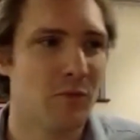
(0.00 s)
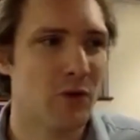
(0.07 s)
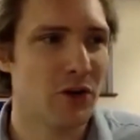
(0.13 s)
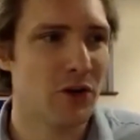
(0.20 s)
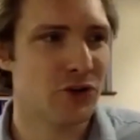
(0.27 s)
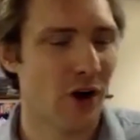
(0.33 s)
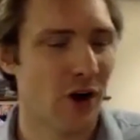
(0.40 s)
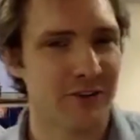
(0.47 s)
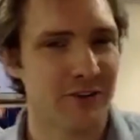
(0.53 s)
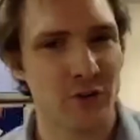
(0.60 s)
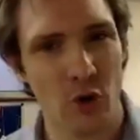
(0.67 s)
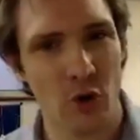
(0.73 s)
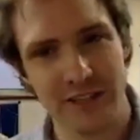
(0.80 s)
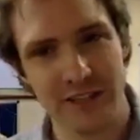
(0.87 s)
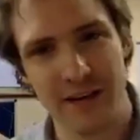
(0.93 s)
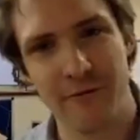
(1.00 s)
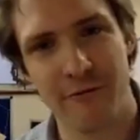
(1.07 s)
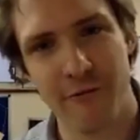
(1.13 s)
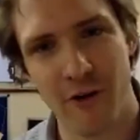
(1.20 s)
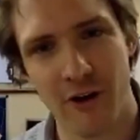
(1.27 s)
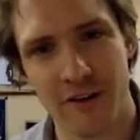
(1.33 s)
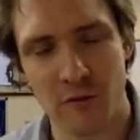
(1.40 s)
driving to a holiday in
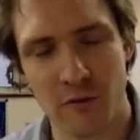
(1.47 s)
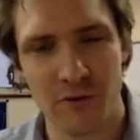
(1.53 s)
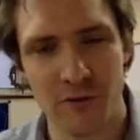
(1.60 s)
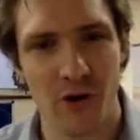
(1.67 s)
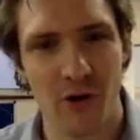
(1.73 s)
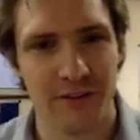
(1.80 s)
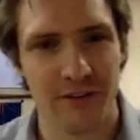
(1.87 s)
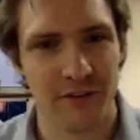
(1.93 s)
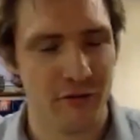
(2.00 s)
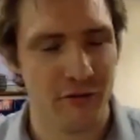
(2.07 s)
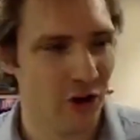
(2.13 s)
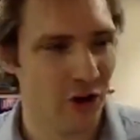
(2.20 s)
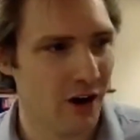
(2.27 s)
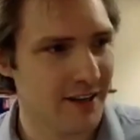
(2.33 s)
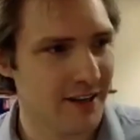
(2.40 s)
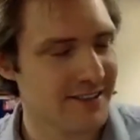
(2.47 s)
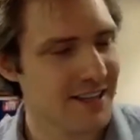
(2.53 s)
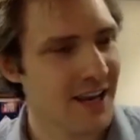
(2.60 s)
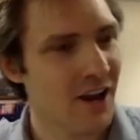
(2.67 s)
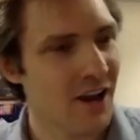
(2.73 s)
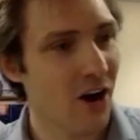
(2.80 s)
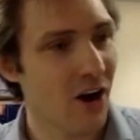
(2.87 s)
France. We'd been driving through the night.
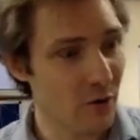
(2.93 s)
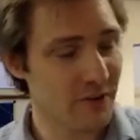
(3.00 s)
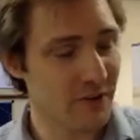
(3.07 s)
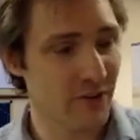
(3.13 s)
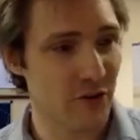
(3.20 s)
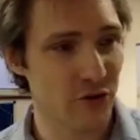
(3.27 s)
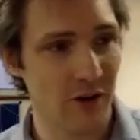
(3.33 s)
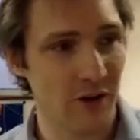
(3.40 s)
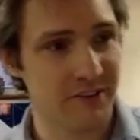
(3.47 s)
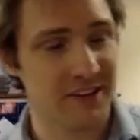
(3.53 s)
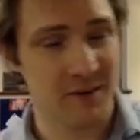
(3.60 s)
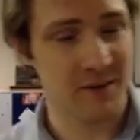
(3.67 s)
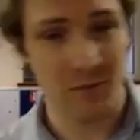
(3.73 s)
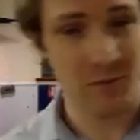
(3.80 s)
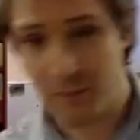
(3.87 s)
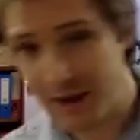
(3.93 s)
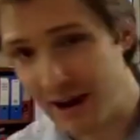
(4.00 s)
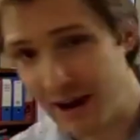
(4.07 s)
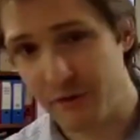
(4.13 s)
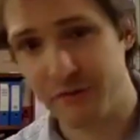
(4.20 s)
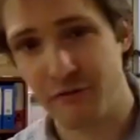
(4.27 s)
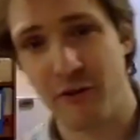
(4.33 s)
I was in the driver's seat. My
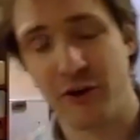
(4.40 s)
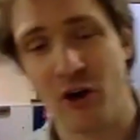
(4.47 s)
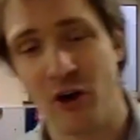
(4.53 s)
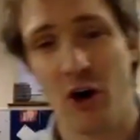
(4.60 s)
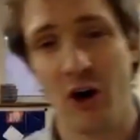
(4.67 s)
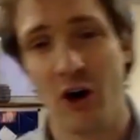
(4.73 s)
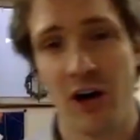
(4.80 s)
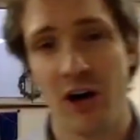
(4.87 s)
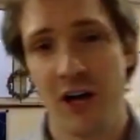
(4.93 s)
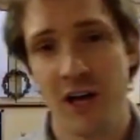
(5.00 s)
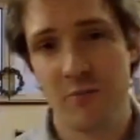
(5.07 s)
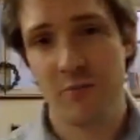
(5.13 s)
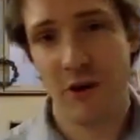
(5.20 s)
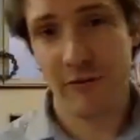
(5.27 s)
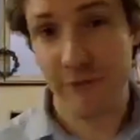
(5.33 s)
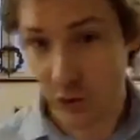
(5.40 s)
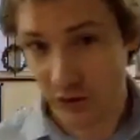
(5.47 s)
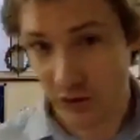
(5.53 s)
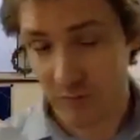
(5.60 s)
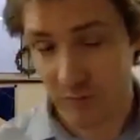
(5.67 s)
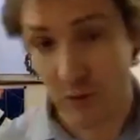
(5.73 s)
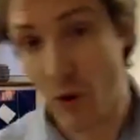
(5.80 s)
parents were in the car. My
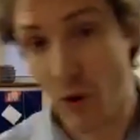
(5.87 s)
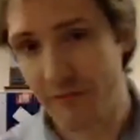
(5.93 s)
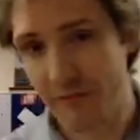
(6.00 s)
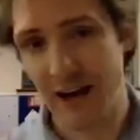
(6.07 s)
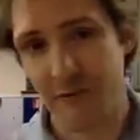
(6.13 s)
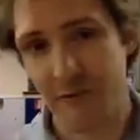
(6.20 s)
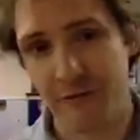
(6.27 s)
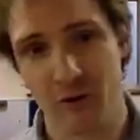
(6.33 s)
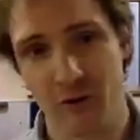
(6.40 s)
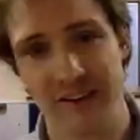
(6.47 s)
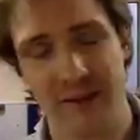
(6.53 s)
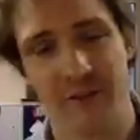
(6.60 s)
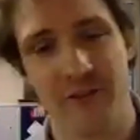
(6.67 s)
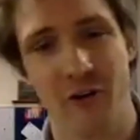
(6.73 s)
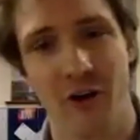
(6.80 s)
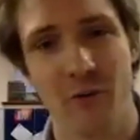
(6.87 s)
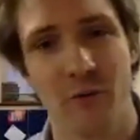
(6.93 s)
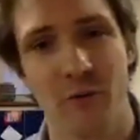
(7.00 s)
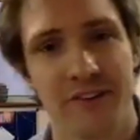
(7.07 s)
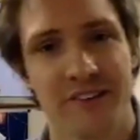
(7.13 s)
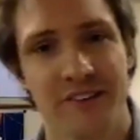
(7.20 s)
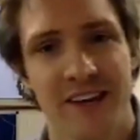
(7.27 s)
wife, now fiance at the time,
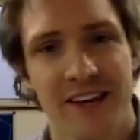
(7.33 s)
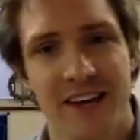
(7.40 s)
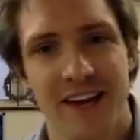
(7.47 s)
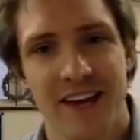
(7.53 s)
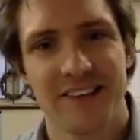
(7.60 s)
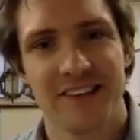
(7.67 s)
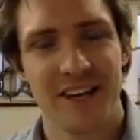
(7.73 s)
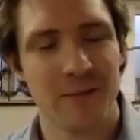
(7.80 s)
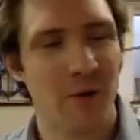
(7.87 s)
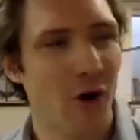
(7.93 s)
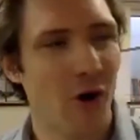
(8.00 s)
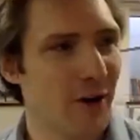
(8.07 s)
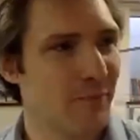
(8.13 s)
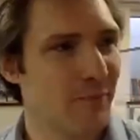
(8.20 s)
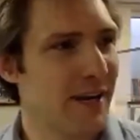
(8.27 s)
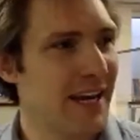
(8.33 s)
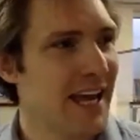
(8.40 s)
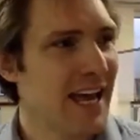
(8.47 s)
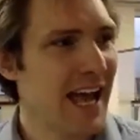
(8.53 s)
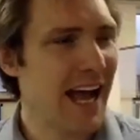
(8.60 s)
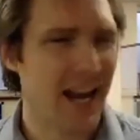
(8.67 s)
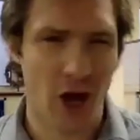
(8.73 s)
was sitting behind me.
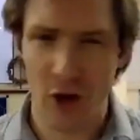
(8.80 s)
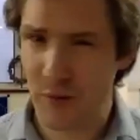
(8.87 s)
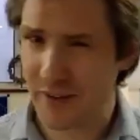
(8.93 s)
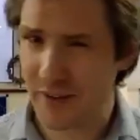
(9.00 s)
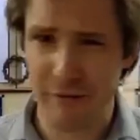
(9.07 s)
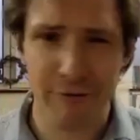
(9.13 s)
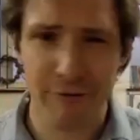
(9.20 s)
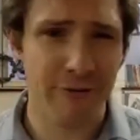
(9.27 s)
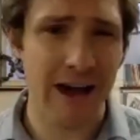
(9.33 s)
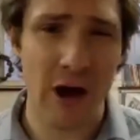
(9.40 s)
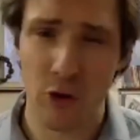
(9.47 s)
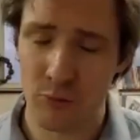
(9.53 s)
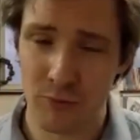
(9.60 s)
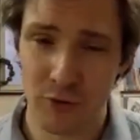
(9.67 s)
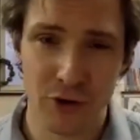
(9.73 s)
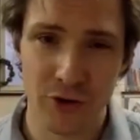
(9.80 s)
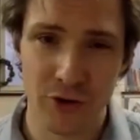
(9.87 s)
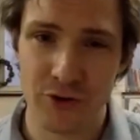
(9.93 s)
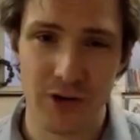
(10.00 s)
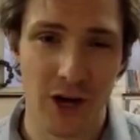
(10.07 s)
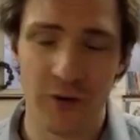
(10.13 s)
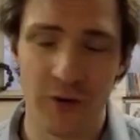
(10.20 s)
And I was in a foul
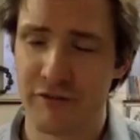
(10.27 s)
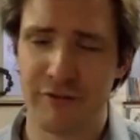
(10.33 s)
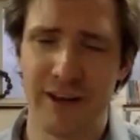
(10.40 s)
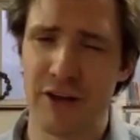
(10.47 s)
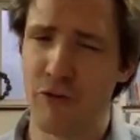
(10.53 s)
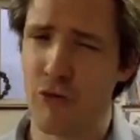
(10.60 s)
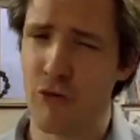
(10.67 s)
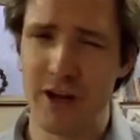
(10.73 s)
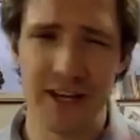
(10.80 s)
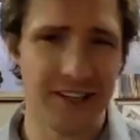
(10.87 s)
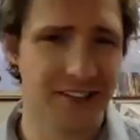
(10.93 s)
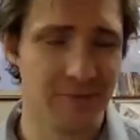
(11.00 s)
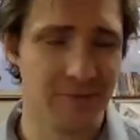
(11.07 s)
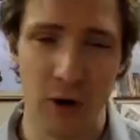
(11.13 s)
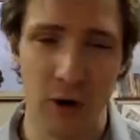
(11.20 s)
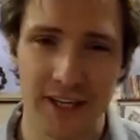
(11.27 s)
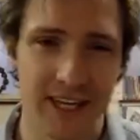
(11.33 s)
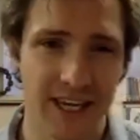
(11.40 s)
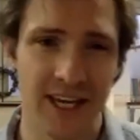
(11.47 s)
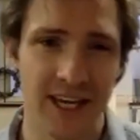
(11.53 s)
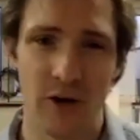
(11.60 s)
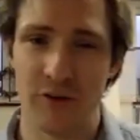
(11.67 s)
mood. I was feeling really
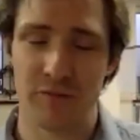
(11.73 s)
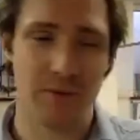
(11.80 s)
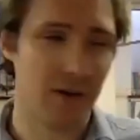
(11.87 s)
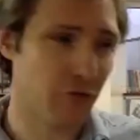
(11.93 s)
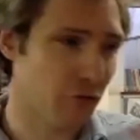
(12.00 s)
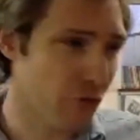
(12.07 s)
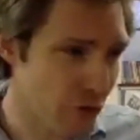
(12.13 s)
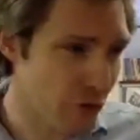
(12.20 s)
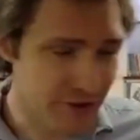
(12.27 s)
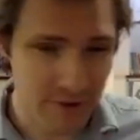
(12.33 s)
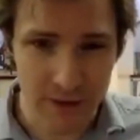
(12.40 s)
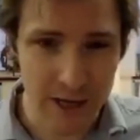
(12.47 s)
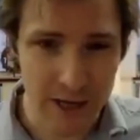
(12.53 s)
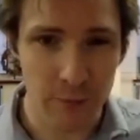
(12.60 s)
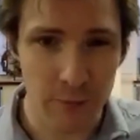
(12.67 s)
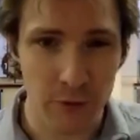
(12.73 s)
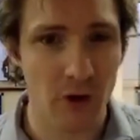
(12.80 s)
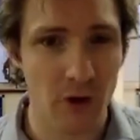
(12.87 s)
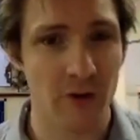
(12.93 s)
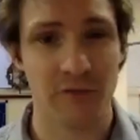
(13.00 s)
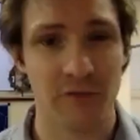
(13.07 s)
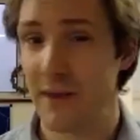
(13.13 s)
spiky. I was being rude to
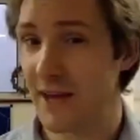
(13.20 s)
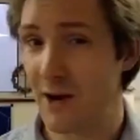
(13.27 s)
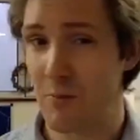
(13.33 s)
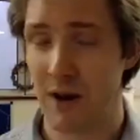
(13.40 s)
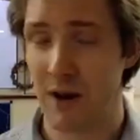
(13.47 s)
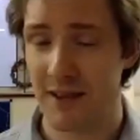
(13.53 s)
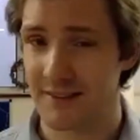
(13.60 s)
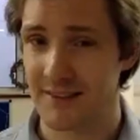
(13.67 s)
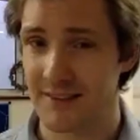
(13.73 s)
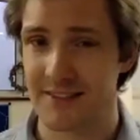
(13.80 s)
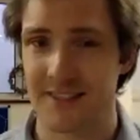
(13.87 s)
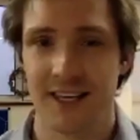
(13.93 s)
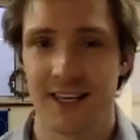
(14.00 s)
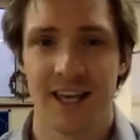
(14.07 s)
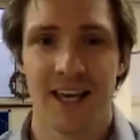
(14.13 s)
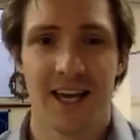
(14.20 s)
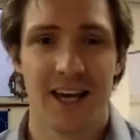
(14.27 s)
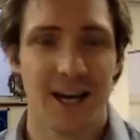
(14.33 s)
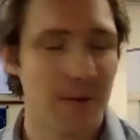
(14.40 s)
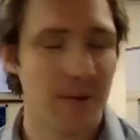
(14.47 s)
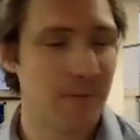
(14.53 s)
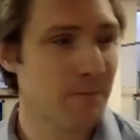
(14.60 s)
people. I was being unpleasant.
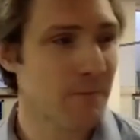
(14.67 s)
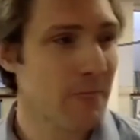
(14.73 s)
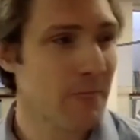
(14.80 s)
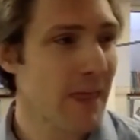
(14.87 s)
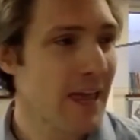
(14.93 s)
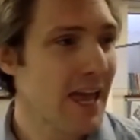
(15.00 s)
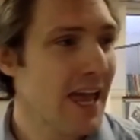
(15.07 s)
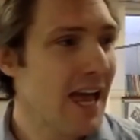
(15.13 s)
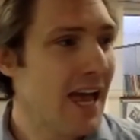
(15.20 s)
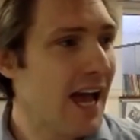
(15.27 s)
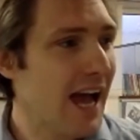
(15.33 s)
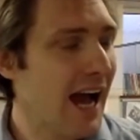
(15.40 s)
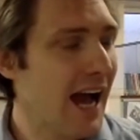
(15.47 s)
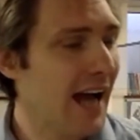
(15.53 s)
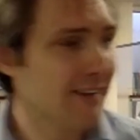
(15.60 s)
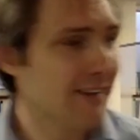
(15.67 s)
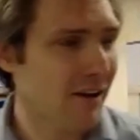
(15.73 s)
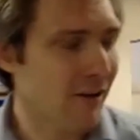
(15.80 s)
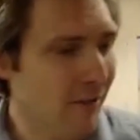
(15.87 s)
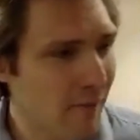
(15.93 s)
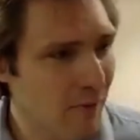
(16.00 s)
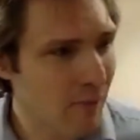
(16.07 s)
And I
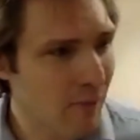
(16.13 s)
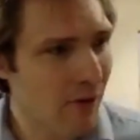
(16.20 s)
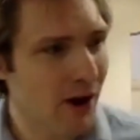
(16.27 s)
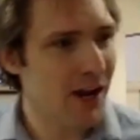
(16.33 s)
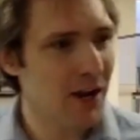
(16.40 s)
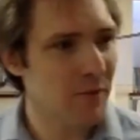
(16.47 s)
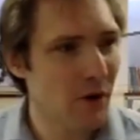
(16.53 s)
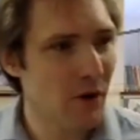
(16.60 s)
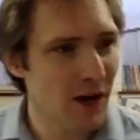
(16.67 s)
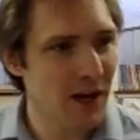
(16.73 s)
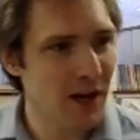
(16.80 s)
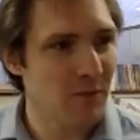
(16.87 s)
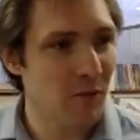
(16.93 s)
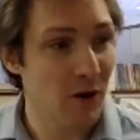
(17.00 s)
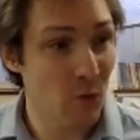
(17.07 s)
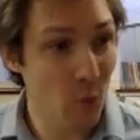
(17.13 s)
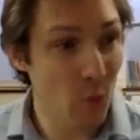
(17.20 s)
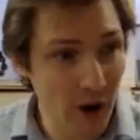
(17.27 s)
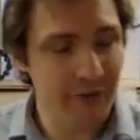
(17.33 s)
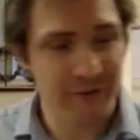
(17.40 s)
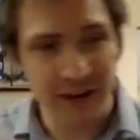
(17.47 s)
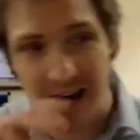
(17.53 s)
remember my
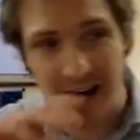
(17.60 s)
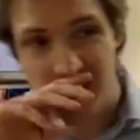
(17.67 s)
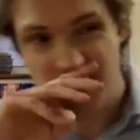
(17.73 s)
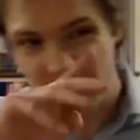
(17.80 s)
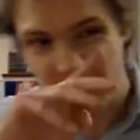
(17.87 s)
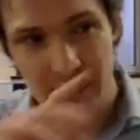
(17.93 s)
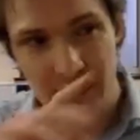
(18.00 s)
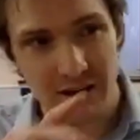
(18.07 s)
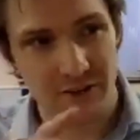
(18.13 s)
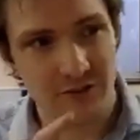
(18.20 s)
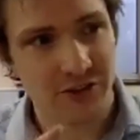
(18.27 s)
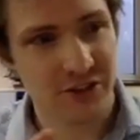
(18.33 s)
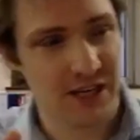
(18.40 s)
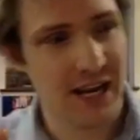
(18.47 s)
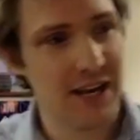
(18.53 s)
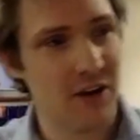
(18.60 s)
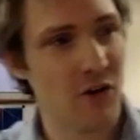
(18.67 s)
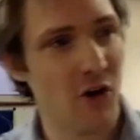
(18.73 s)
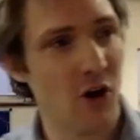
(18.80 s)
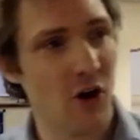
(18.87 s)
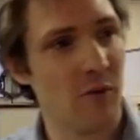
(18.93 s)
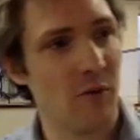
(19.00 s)
wife now just lent
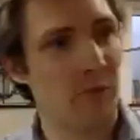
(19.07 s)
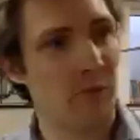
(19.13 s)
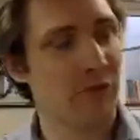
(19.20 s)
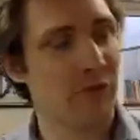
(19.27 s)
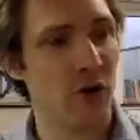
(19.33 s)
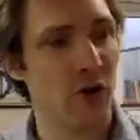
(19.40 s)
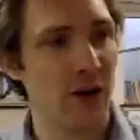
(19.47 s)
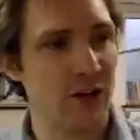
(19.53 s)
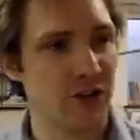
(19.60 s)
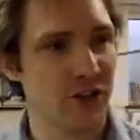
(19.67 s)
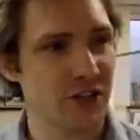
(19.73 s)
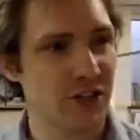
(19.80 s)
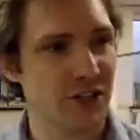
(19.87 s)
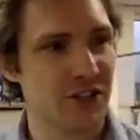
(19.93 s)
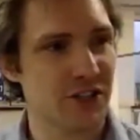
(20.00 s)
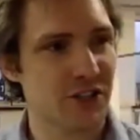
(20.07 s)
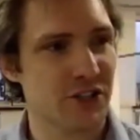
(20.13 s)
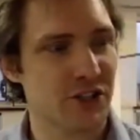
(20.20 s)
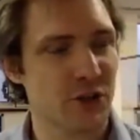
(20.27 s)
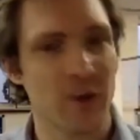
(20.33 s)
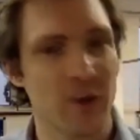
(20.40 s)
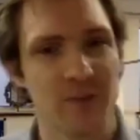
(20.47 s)
her arm through and just
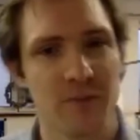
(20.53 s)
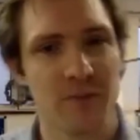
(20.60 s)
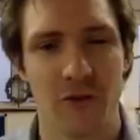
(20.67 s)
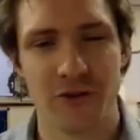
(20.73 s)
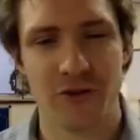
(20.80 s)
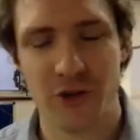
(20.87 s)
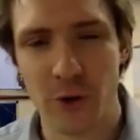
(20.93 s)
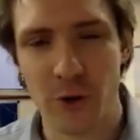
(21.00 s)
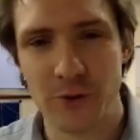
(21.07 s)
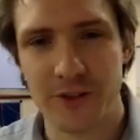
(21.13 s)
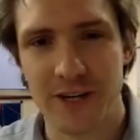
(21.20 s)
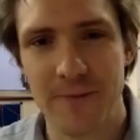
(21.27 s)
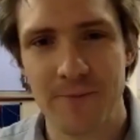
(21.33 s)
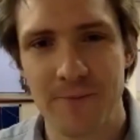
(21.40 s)
squeezed me on the shoulder.